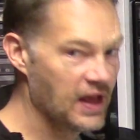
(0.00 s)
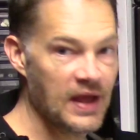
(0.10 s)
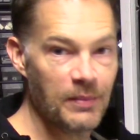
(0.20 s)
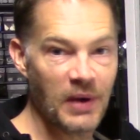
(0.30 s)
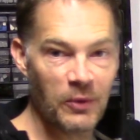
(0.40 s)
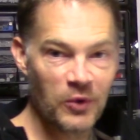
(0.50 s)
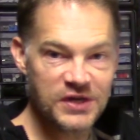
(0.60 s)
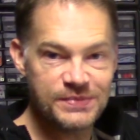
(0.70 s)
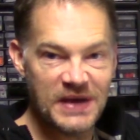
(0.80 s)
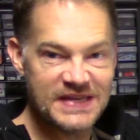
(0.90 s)
My
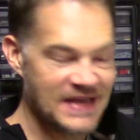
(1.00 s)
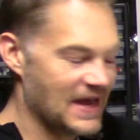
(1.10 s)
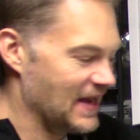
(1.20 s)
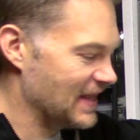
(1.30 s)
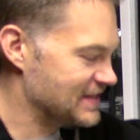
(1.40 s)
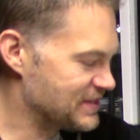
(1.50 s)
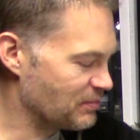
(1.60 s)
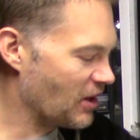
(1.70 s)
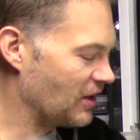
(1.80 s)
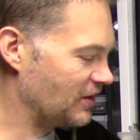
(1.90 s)
workspace kind of gets
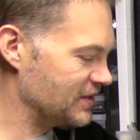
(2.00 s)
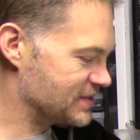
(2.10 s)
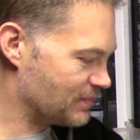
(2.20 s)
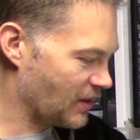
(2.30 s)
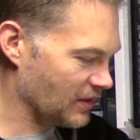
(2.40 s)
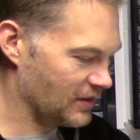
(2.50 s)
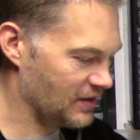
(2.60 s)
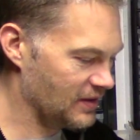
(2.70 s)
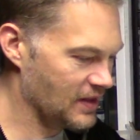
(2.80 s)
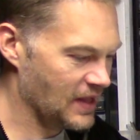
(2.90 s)
smaller and
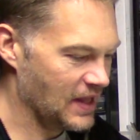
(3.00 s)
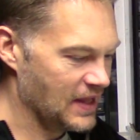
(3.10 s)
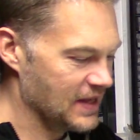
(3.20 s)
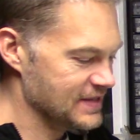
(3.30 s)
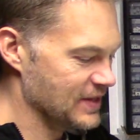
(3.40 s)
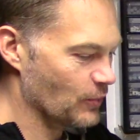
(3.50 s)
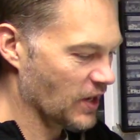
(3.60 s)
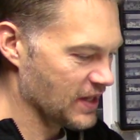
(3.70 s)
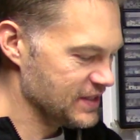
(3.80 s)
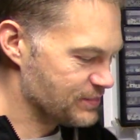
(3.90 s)
smaller as I
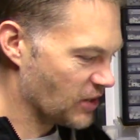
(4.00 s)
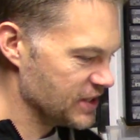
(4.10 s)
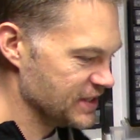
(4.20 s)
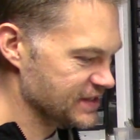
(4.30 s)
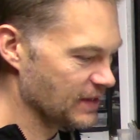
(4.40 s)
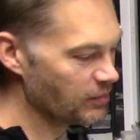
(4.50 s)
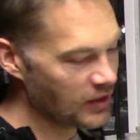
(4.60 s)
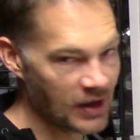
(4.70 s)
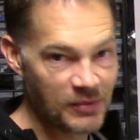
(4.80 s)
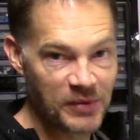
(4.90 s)
work on these projects. I
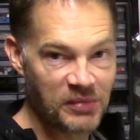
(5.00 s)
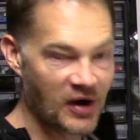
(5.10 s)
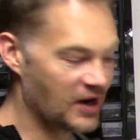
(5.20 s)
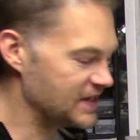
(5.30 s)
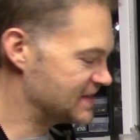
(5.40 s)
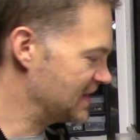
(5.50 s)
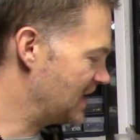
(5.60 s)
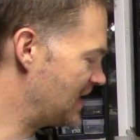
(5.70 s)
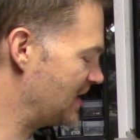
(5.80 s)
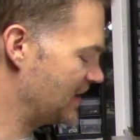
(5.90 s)
pull out more parts and
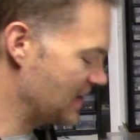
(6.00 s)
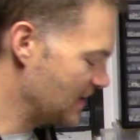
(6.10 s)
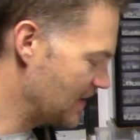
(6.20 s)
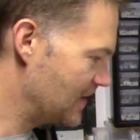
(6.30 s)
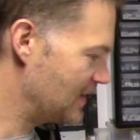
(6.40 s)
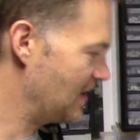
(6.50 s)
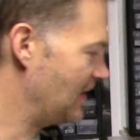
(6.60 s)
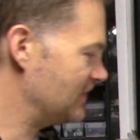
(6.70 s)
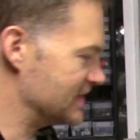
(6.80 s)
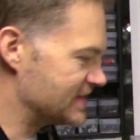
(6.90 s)
I
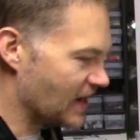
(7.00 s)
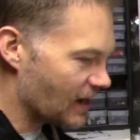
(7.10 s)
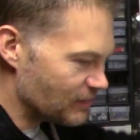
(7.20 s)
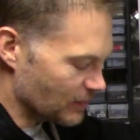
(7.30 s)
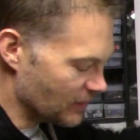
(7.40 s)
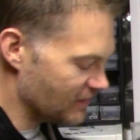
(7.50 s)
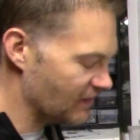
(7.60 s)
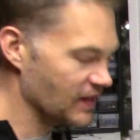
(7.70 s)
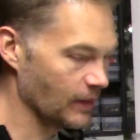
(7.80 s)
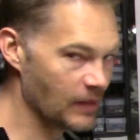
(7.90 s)
have to stop and move
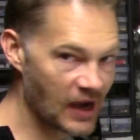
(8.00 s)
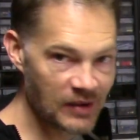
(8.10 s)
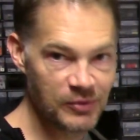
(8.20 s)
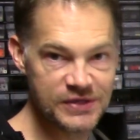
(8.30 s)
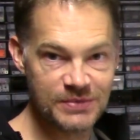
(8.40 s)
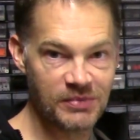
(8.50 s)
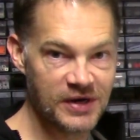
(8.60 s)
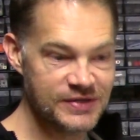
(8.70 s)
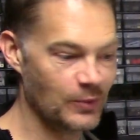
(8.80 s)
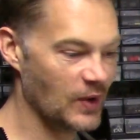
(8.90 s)
everything back, put some
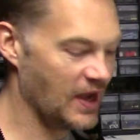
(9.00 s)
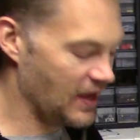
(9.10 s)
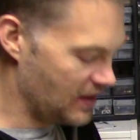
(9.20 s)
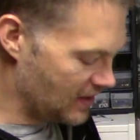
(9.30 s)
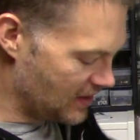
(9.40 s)
parts away.